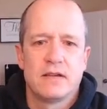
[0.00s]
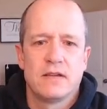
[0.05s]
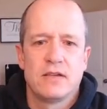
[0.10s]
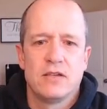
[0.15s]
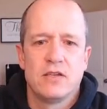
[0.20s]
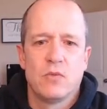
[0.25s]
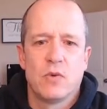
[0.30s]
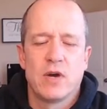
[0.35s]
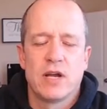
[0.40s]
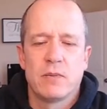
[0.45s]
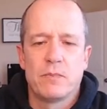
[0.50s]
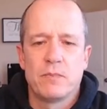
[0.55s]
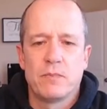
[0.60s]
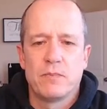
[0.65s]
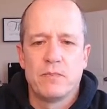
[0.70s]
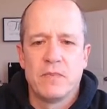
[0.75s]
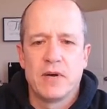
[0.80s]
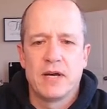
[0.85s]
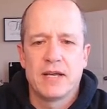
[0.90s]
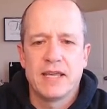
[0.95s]
You'll want
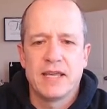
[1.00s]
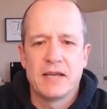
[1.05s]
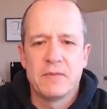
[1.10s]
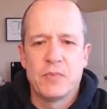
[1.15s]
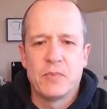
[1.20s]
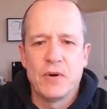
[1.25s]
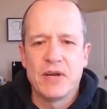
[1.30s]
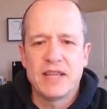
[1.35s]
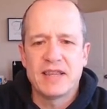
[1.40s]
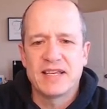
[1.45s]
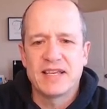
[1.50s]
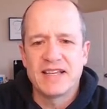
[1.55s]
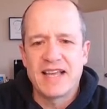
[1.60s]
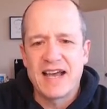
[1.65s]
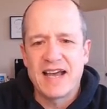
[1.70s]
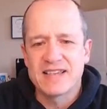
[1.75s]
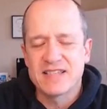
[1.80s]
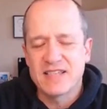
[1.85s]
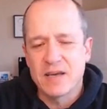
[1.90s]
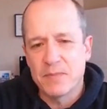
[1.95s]
to, again, point the
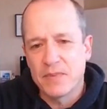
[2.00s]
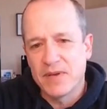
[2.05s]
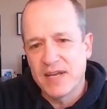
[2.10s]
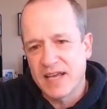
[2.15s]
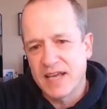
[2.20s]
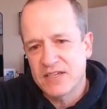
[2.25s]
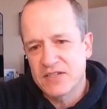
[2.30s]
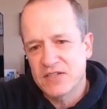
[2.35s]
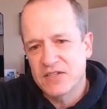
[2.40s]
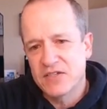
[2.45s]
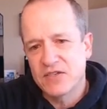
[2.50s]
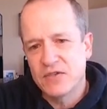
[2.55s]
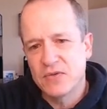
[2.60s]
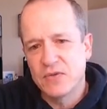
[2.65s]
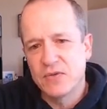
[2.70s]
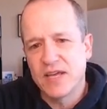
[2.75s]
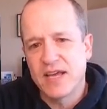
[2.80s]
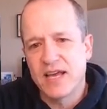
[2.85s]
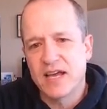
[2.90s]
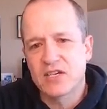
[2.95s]
glass up next
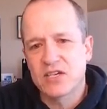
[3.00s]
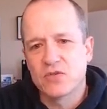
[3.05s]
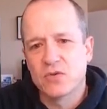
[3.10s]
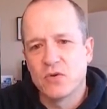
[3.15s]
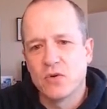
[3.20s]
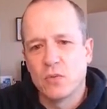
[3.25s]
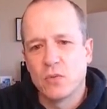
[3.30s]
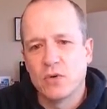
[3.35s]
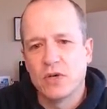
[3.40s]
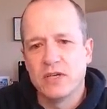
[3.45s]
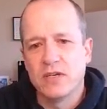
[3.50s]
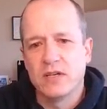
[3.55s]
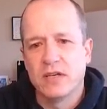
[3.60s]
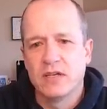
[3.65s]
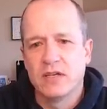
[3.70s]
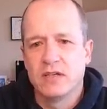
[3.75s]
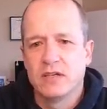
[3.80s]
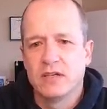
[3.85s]
to the actual wood